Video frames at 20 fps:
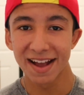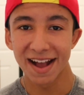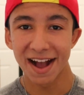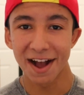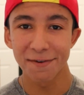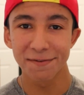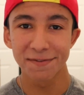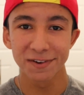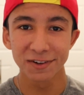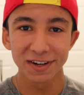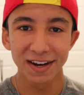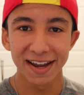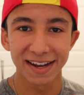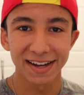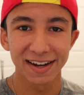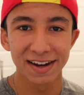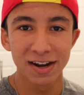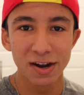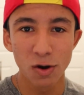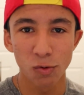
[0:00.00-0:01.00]
I feel
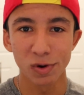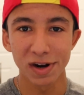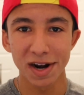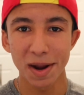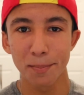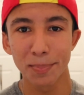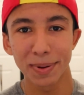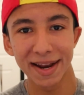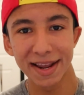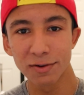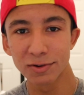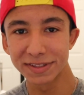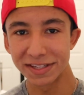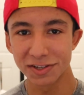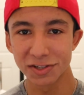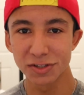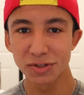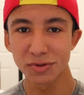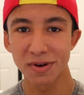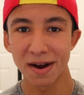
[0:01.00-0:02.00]
like when I'm playing with
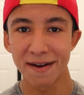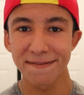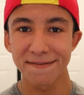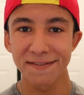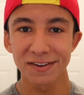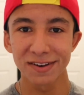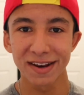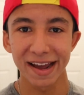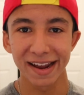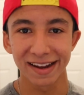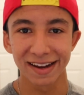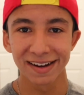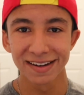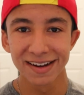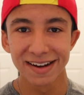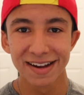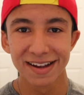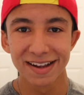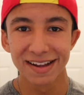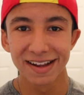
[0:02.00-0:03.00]
this suit, I feel like
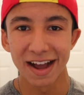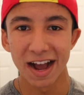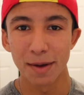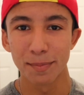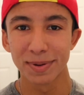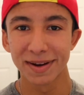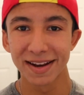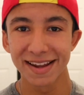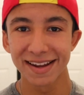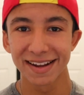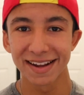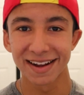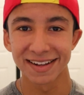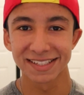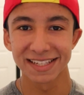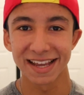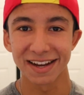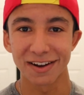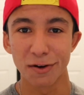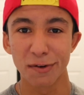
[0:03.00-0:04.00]
I'm playing
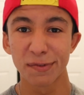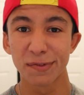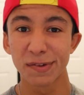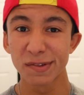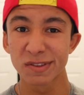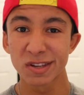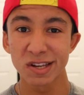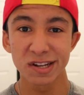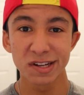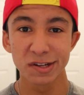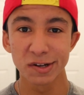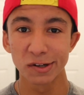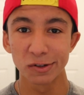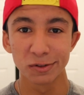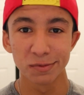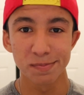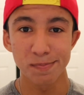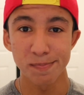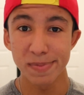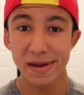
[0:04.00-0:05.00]
as like a fifteen year
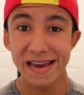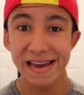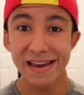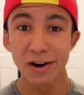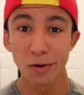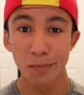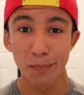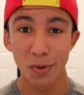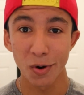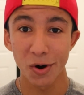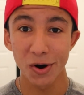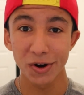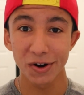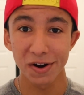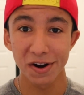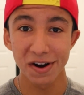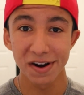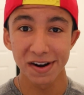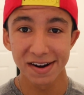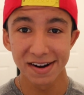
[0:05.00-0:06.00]
old Peter
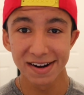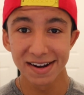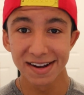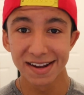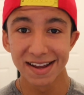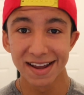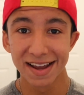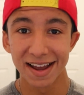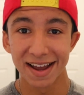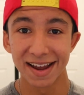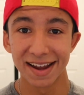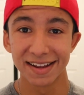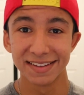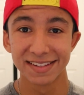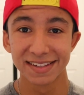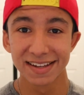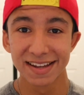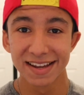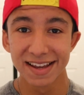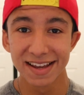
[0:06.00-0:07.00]
Parker,
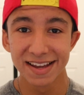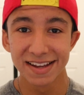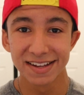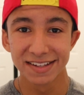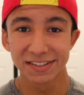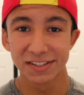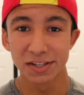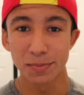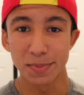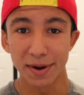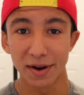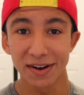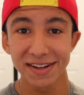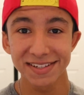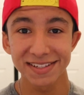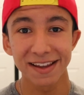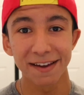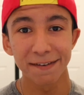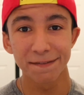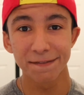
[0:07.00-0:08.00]
and to be
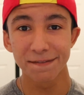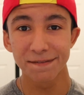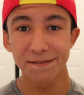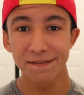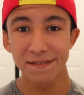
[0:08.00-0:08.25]
honest, it,